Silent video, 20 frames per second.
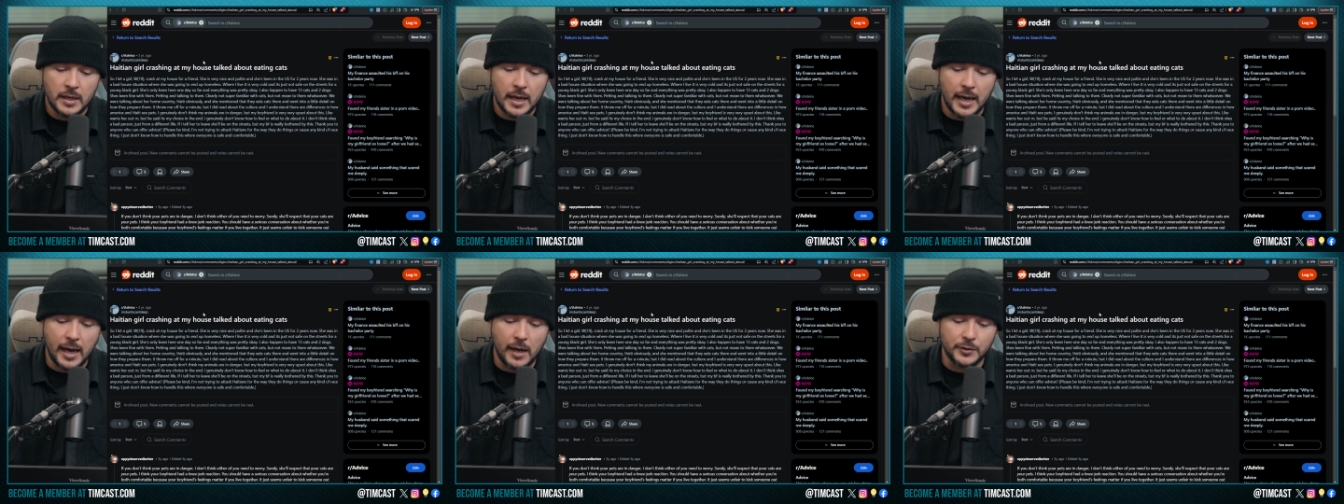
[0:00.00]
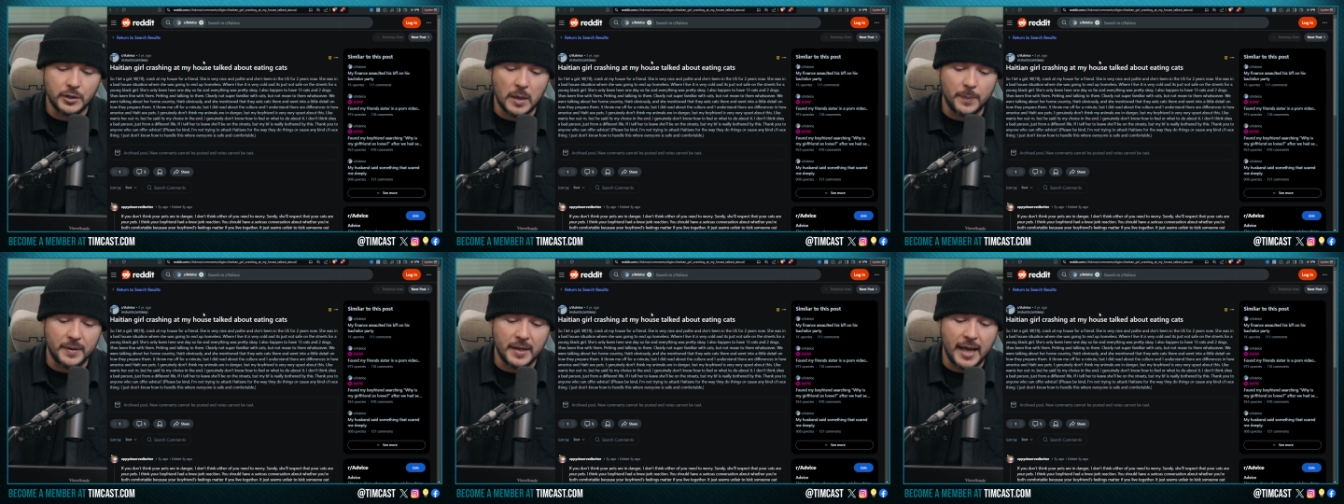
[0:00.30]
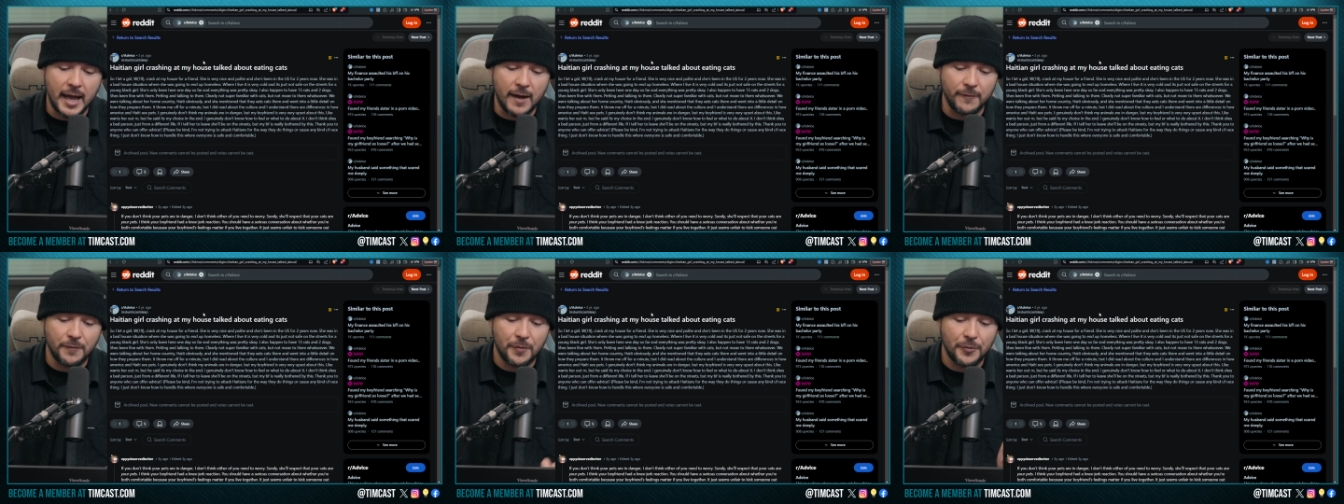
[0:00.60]
I also happen
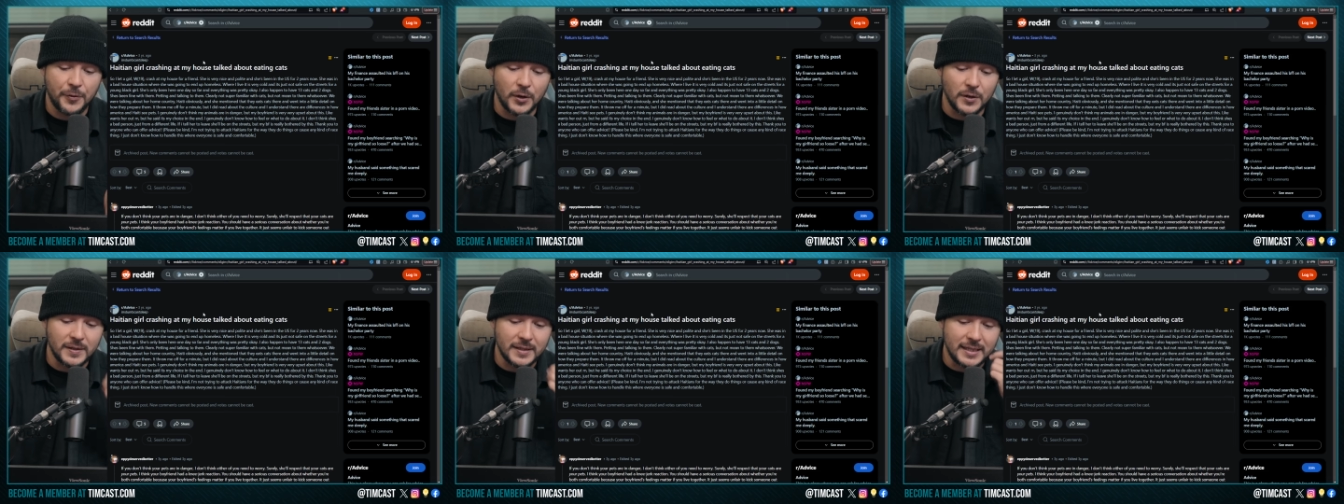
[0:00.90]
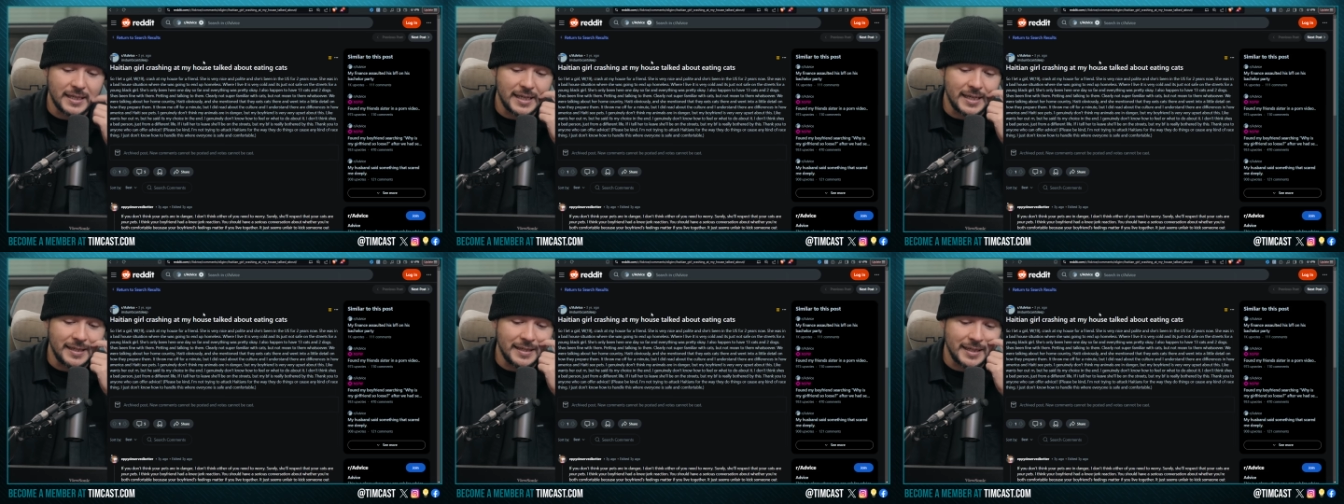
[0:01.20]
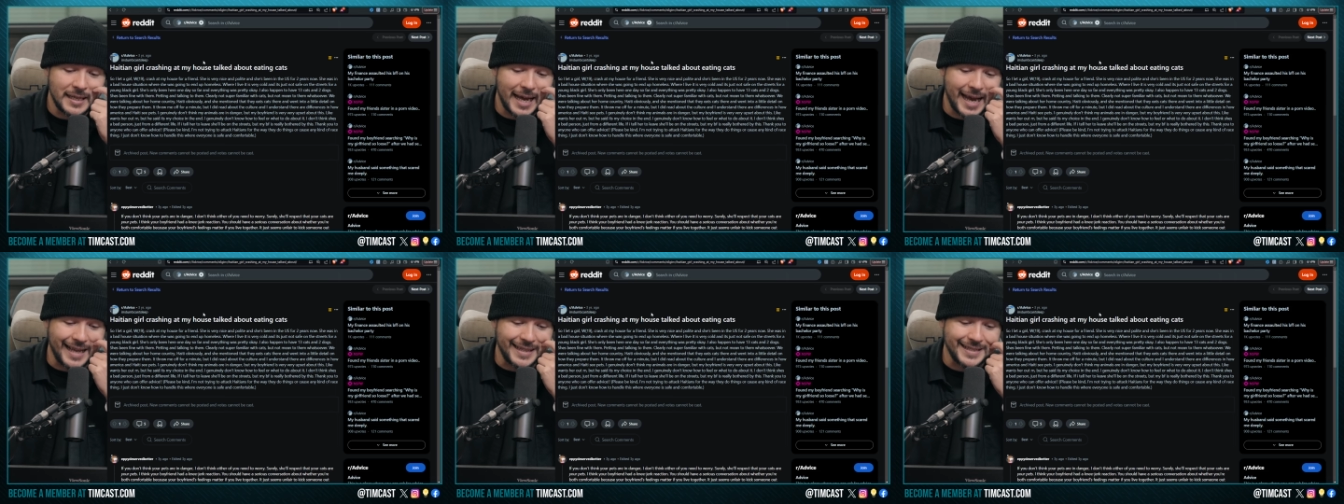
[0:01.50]
to have 13
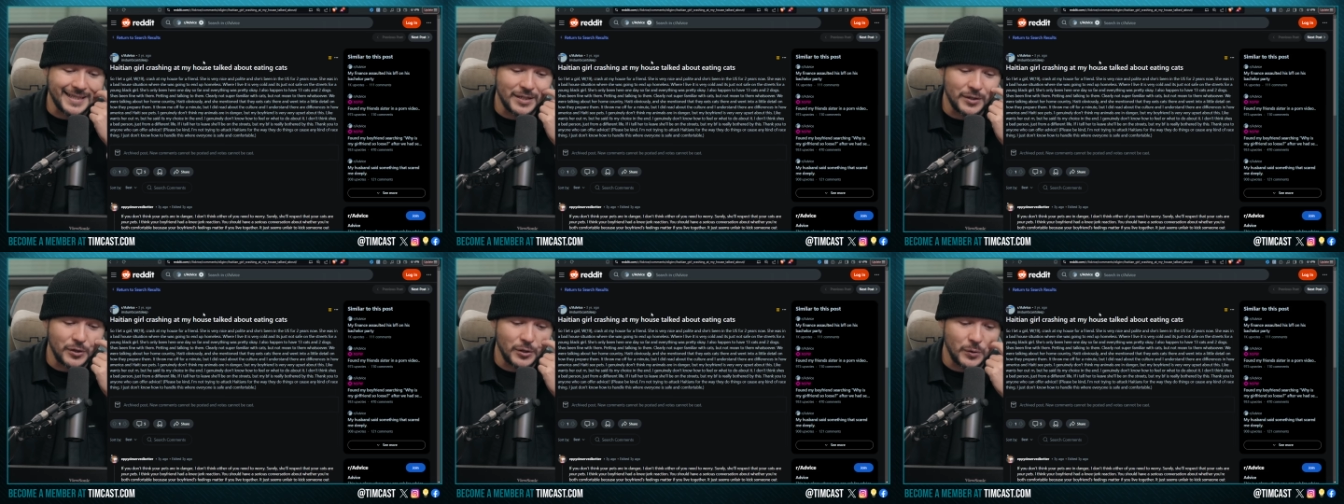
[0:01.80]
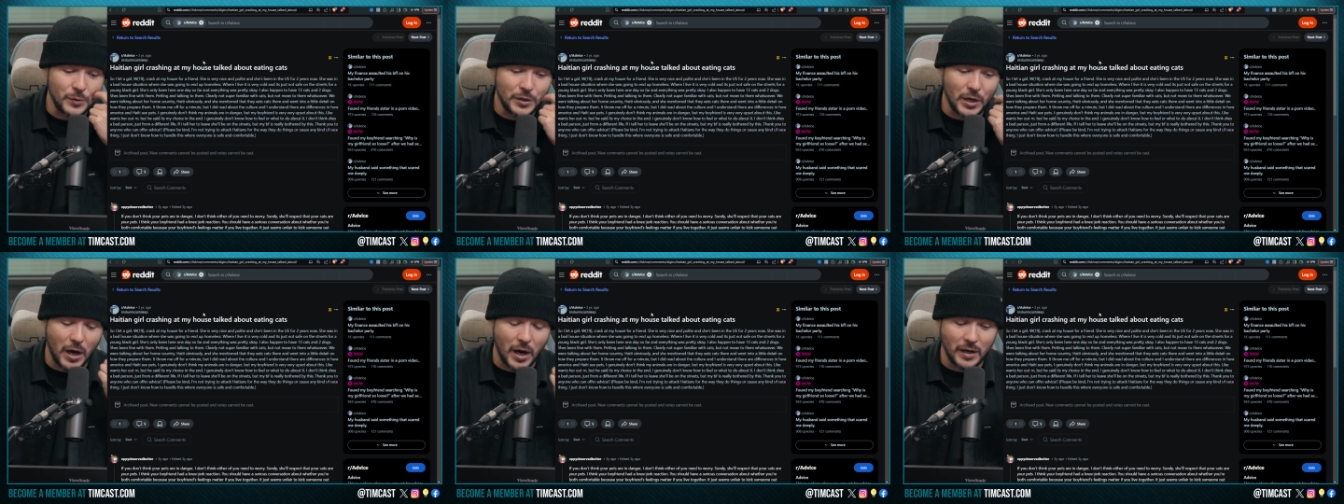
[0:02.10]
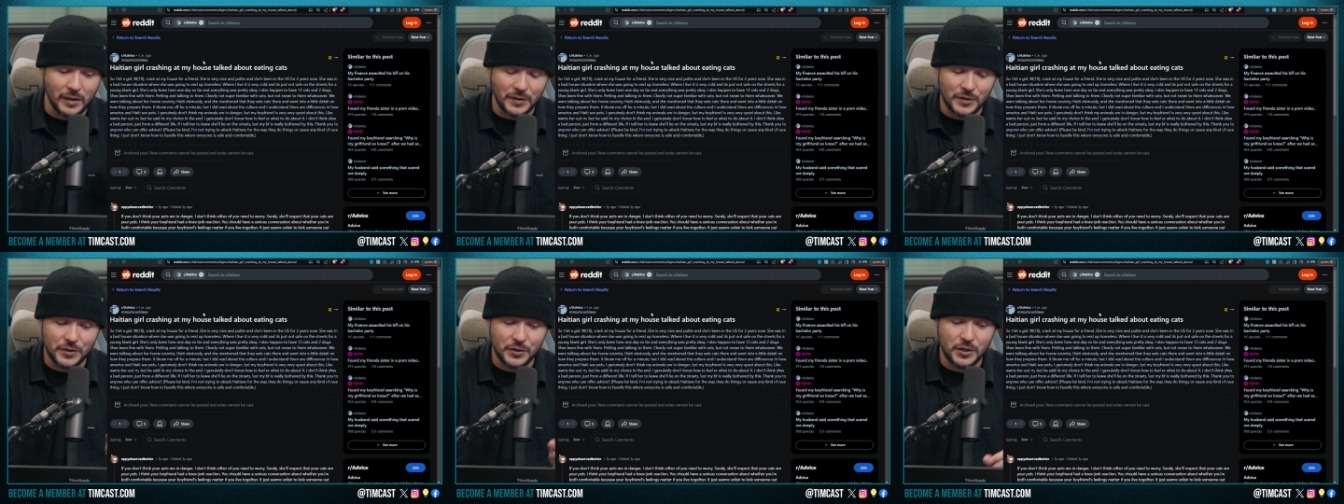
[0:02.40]
cats and 2
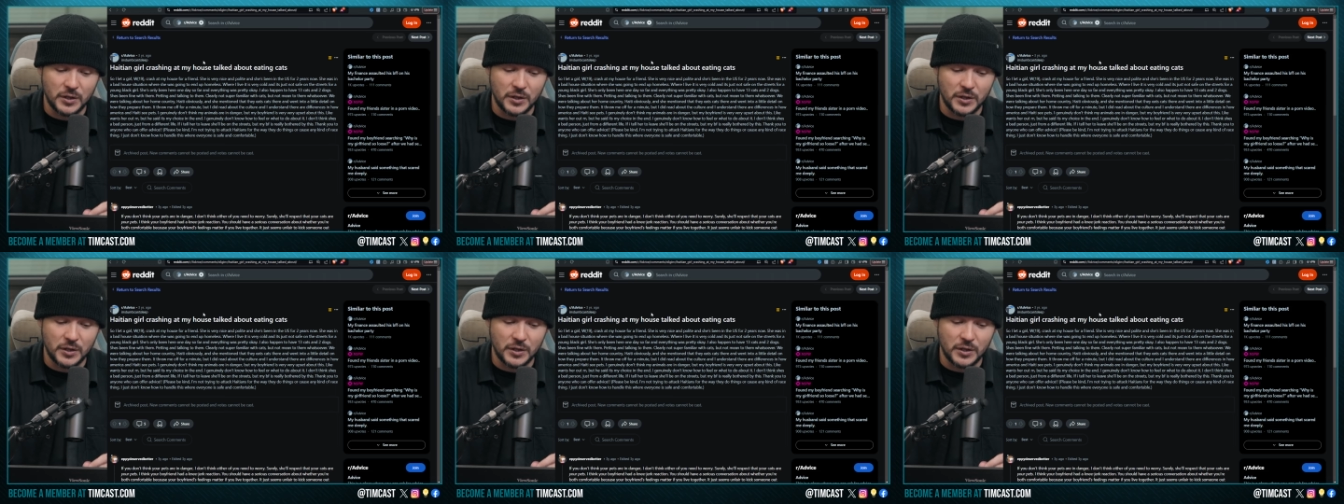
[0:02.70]
dogs.